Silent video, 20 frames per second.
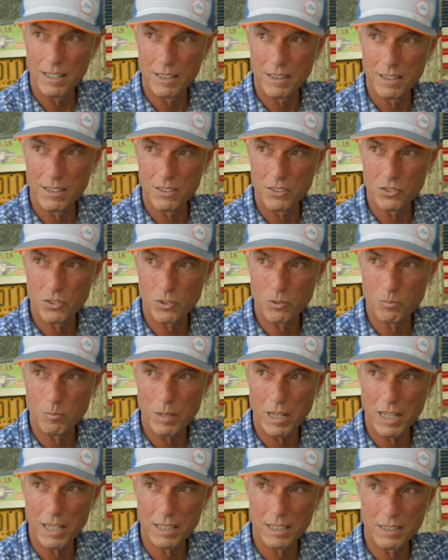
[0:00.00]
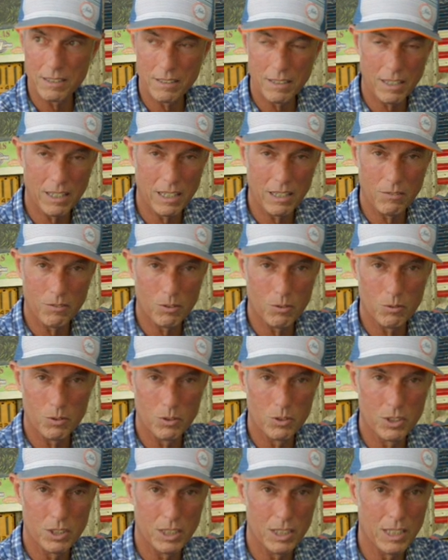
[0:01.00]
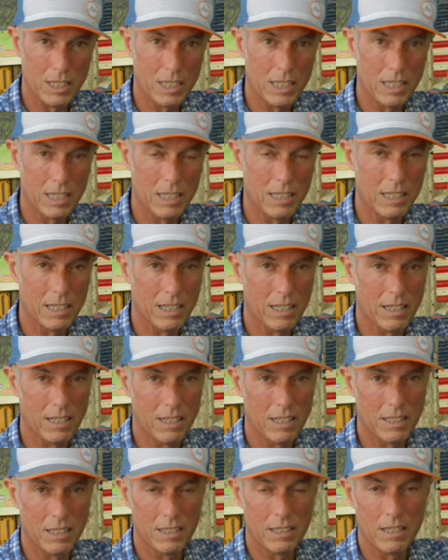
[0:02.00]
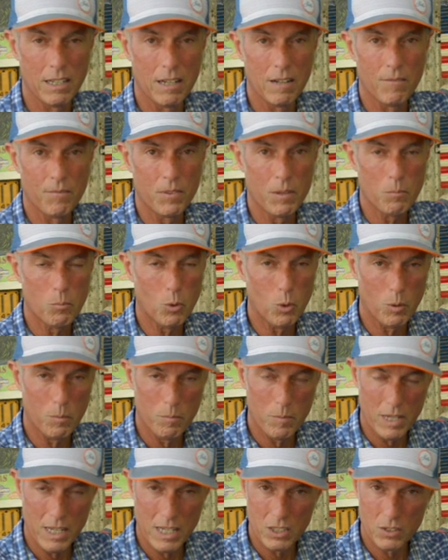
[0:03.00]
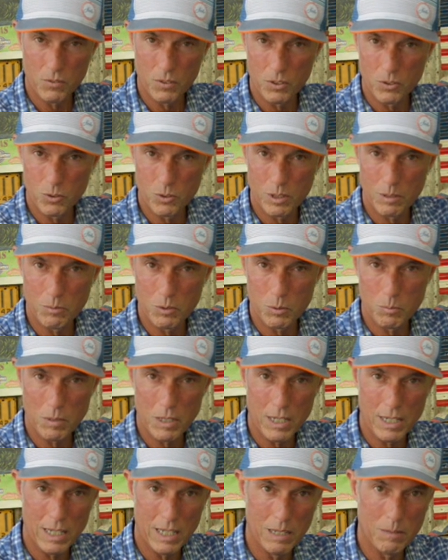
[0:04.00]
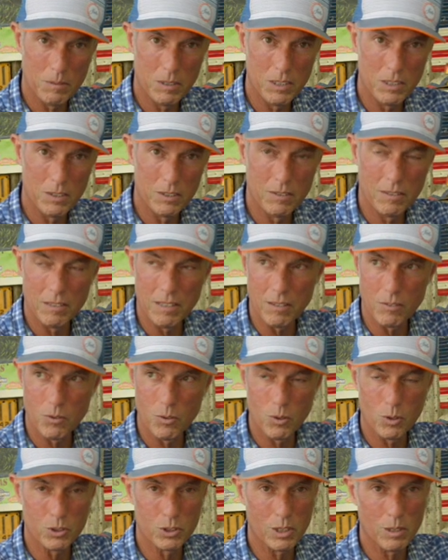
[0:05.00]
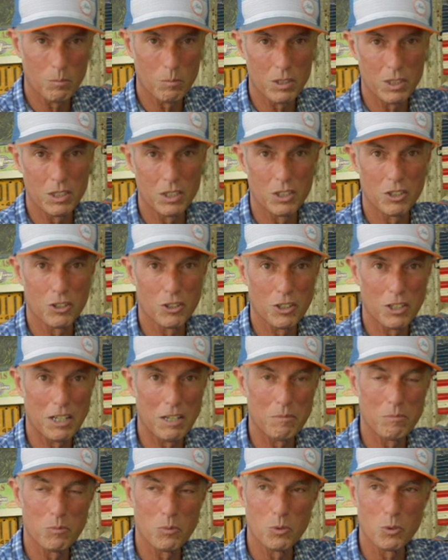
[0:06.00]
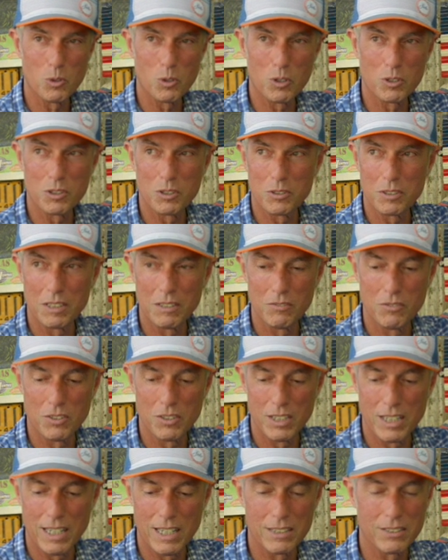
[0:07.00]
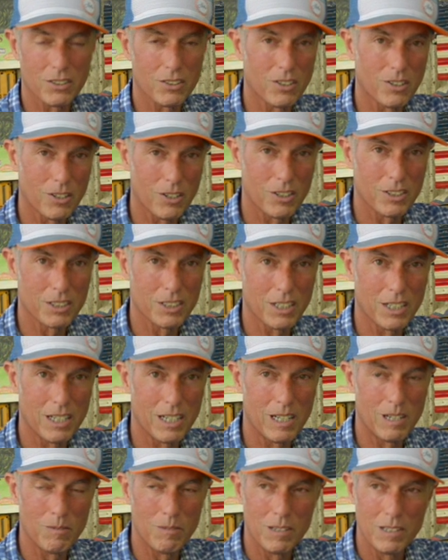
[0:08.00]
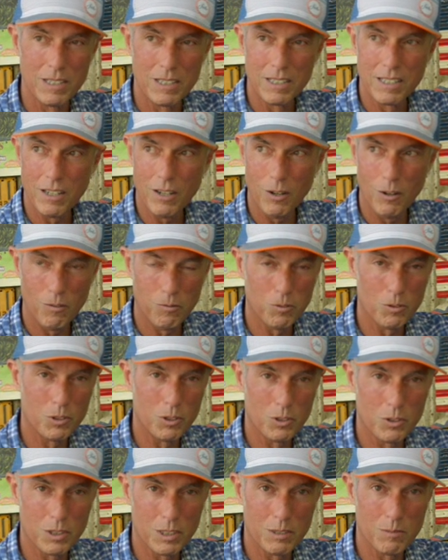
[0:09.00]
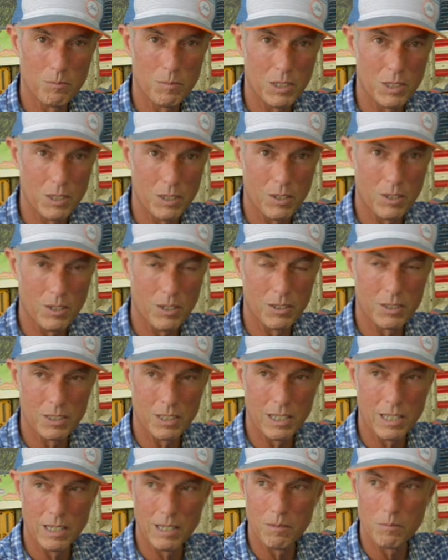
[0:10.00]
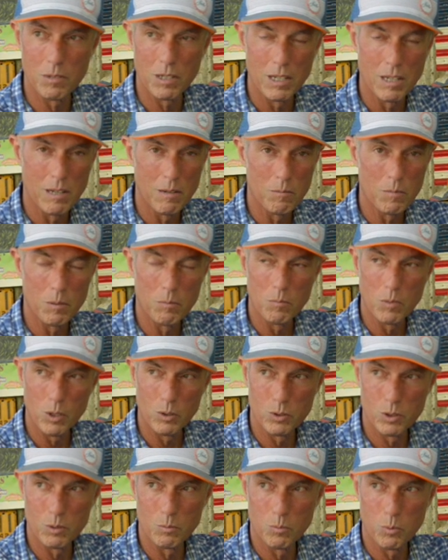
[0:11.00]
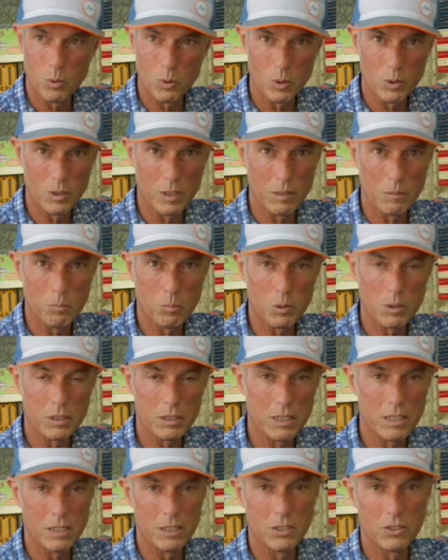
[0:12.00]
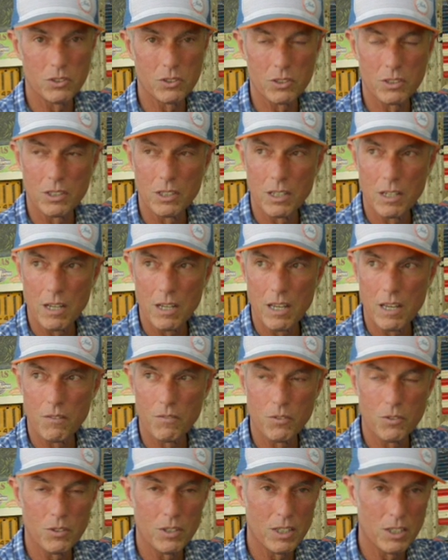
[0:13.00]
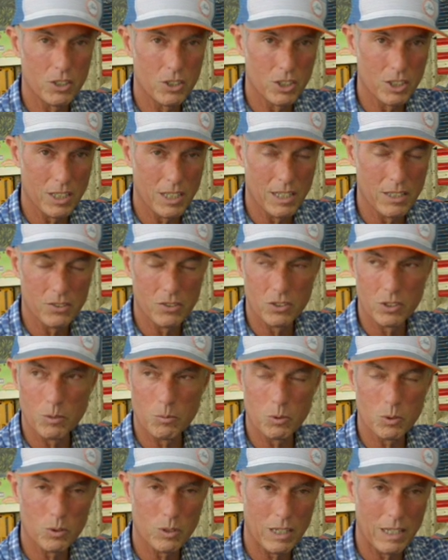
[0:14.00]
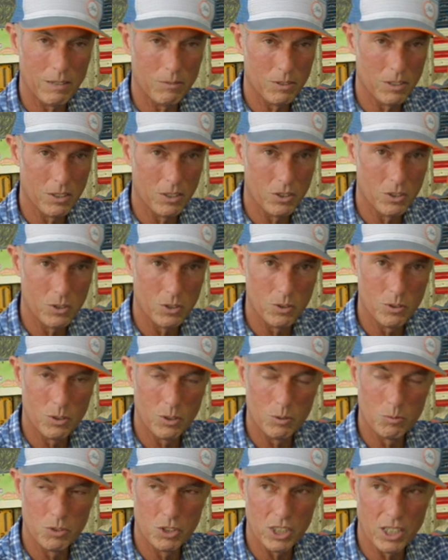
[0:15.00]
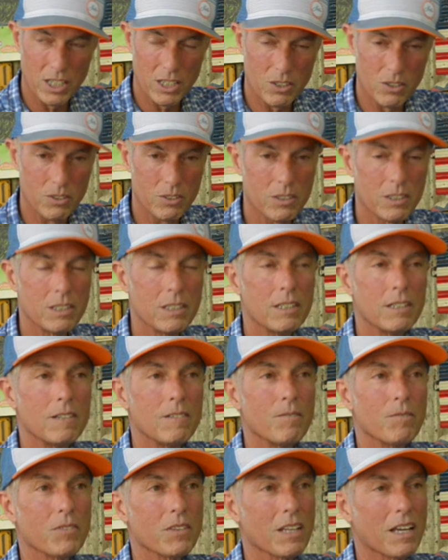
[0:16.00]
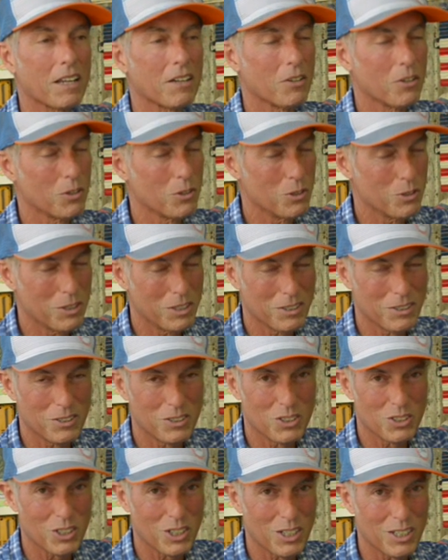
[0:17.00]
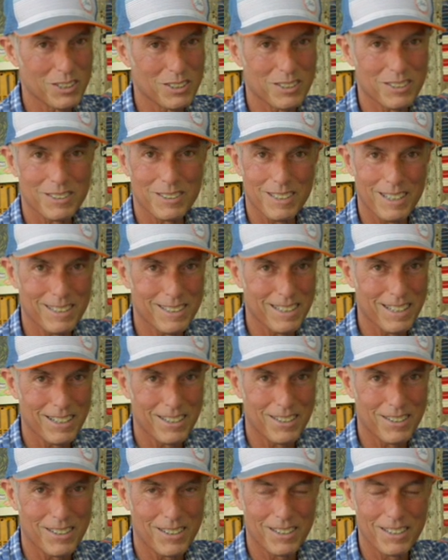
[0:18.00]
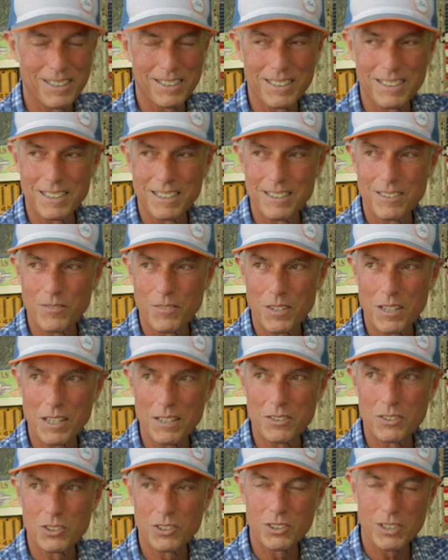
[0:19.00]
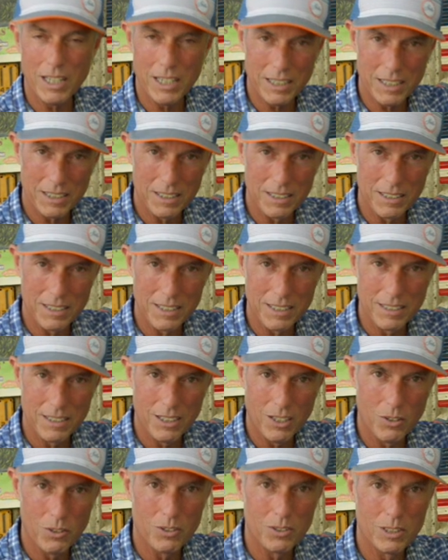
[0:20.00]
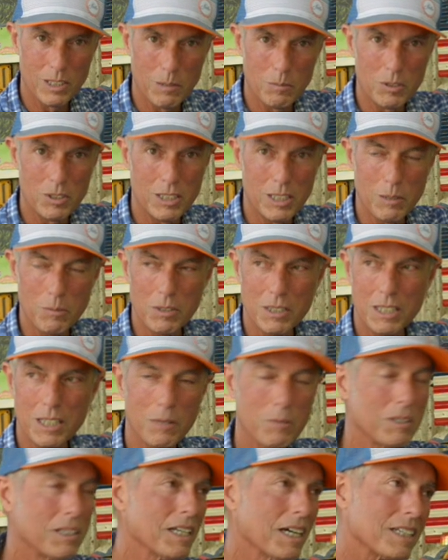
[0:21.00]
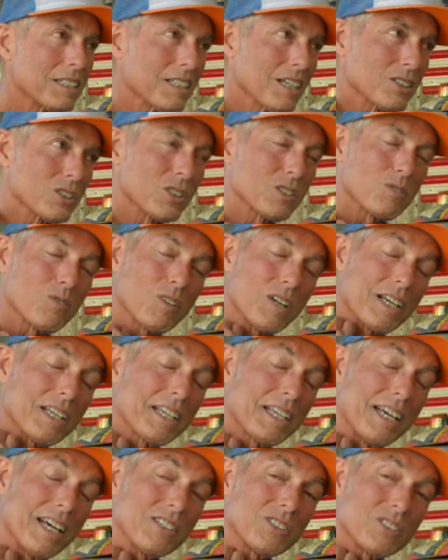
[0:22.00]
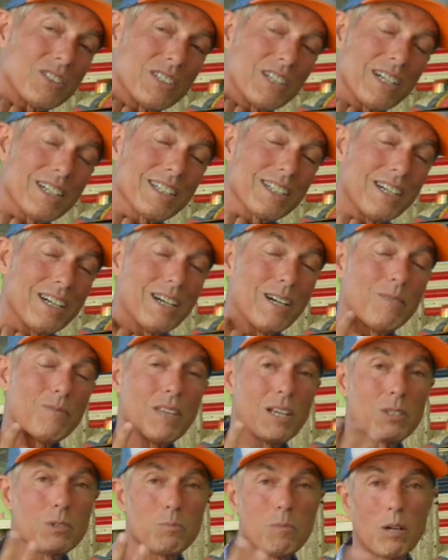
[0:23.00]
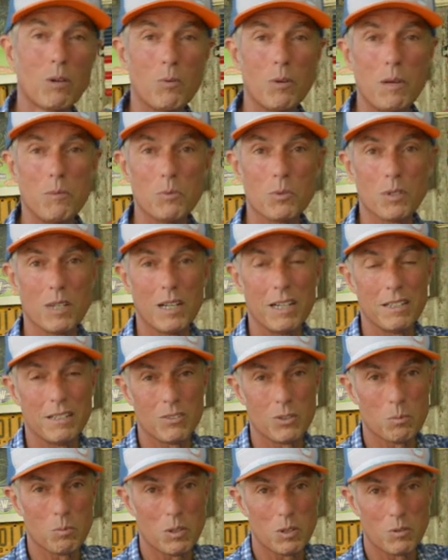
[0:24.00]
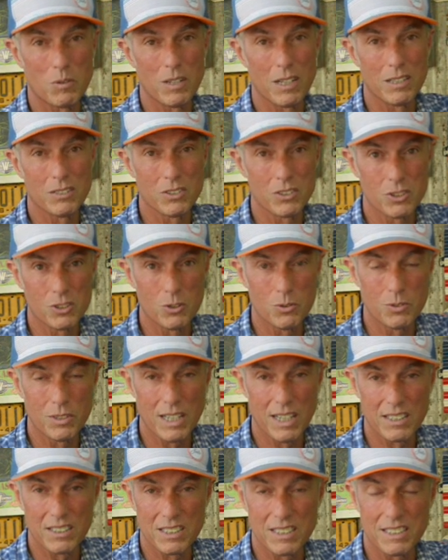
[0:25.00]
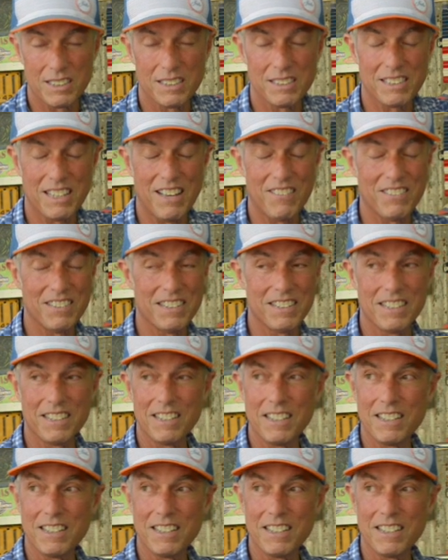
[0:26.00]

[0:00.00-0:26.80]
that things are back in kind of a routine and the Port Mansfield trip is behind me, course, I'll be here a lot more to give you guys a hard time. Hopefully, you'll give me a hard time. But most importantly, please, if you get a chance, subscribe to this YouTube channel. I know you'll get the chance. It's not that hard. And secondly, go to www.texasflycaster.com. That's my website. It's been around since 2007.